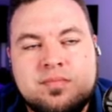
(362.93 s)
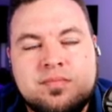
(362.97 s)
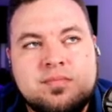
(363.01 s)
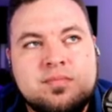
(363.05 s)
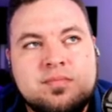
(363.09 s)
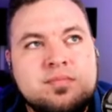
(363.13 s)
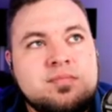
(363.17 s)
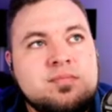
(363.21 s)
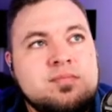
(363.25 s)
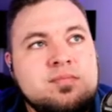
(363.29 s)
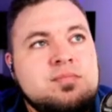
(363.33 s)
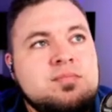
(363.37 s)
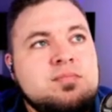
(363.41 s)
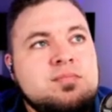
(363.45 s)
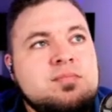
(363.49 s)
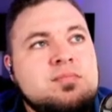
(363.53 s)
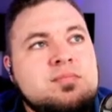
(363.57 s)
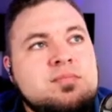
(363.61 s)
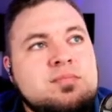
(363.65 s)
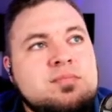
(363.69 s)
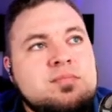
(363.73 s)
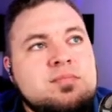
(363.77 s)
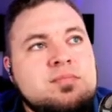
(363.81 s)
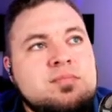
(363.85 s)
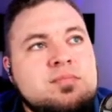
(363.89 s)

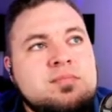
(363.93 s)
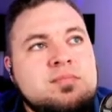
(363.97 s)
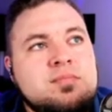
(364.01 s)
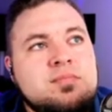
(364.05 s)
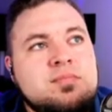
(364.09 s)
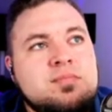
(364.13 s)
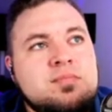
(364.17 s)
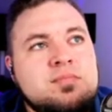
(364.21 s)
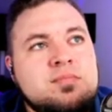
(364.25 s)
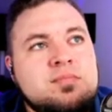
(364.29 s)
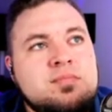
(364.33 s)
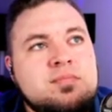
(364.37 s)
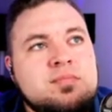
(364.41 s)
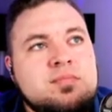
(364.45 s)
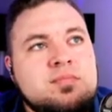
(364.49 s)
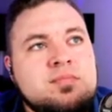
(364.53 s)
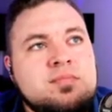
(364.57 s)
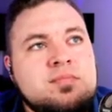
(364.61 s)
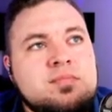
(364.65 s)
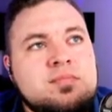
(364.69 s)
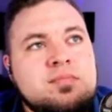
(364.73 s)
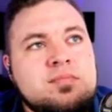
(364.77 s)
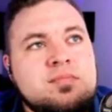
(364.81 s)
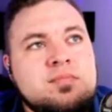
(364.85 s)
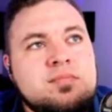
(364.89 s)

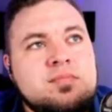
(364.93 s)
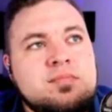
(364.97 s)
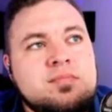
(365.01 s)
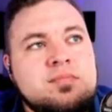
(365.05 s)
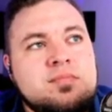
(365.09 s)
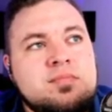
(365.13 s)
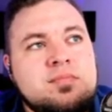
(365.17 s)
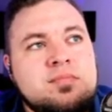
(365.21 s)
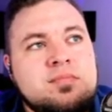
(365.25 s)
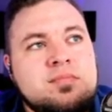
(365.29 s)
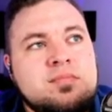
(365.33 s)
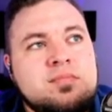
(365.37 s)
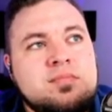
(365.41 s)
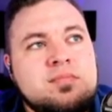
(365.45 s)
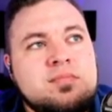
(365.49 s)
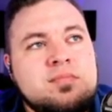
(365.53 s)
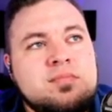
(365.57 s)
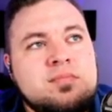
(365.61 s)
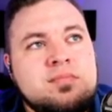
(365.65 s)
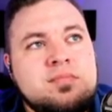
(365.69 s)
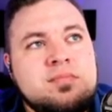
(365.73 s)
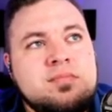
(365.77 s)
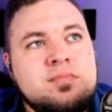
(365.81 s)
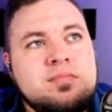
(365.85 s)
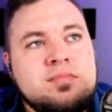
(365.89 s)

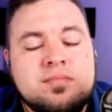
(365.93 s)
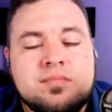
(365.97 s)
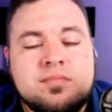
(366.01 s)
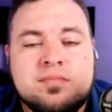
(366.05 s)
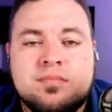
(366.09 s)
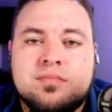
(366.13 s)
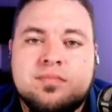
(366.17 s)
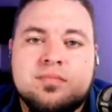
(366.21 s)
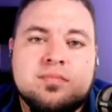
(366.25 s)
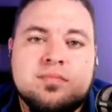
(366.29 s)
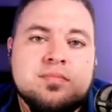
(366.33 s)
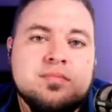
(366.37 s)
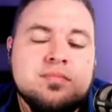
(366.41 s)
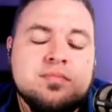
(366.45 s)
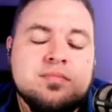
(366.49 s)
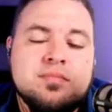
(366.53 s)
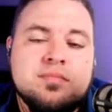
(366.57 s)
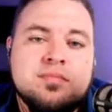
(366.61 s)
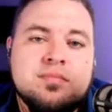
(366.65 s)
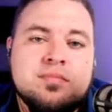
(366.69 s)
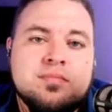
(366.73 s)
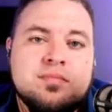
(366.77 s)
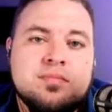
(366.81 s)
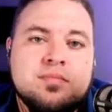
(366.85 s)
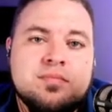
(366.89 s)

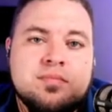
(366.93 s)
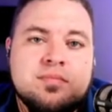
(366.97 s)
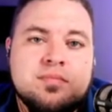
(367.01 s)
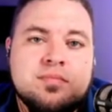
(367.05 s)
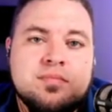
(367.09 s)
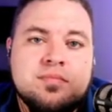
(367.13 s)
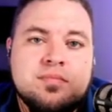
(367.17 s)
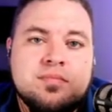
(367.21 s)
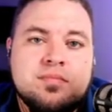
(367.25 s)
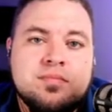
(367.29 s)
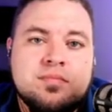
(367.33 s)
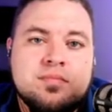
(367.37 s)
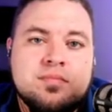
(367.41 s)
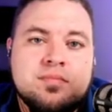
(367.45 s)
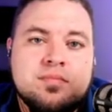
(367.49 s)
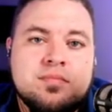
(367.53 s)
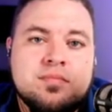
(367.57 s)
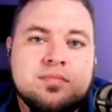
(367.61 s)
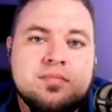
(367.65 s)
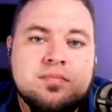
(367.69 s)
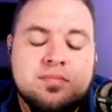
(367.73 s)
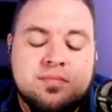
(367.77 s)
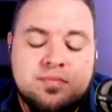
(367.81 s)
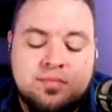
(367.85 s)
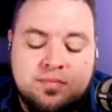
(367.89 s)

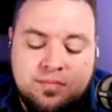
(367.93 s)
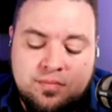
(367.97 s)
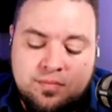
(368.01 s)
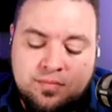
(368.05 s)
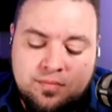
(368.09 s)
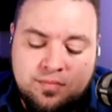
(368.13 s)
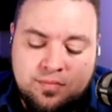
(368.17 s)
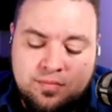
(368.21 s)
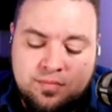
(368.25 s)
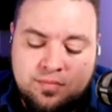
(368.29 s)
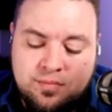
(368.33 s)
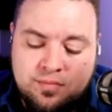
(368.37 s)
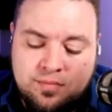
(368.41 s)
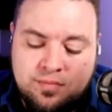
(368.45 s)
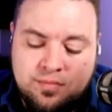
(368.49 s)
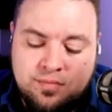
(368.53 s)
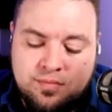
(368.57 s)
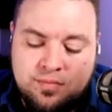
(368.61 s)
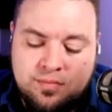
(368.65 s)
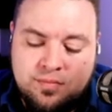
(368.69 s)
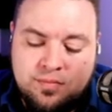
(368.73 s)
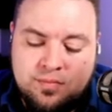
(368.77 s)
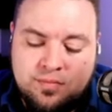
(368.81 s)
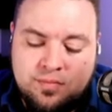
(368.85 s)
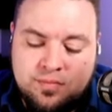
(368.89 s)

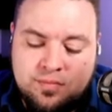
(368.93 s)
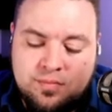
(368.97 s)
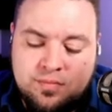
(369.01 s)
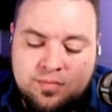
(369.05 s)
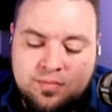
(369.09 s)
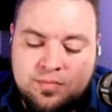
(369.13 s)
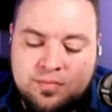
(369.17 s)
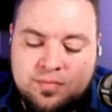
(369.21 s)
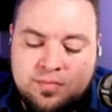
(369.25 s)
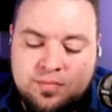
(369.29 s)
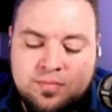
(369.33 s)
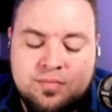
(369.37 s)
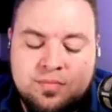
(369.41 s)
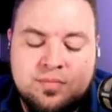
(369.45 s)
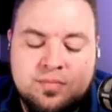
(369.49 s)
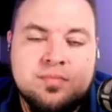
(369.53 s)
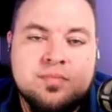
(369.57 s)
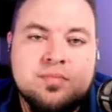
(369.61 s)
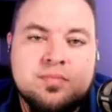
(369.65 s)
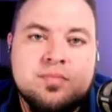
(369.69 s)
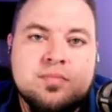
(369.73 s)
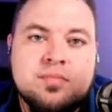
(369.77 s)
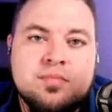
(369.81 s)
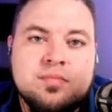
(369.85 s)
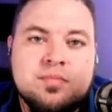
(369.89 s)

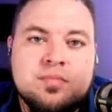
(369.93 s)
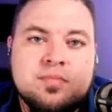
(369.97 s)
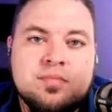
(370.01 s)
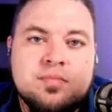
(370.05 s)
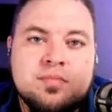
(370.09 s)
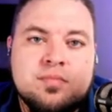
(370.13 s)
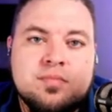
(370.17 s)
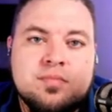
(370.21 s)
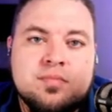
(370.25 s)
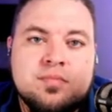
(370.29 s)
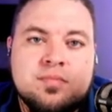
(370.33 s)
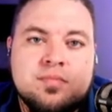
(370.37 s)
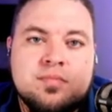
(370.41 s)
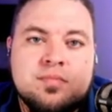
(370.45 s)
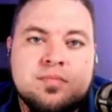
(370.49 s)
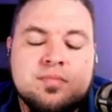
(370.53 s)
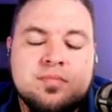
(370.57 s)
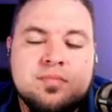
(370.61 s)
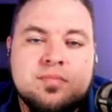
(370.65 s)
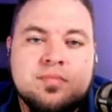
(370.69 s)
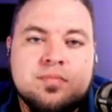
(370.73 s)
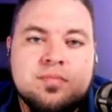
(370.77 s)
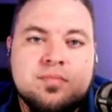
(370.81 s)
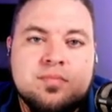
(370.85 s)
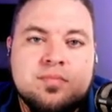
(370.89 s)
[no speech]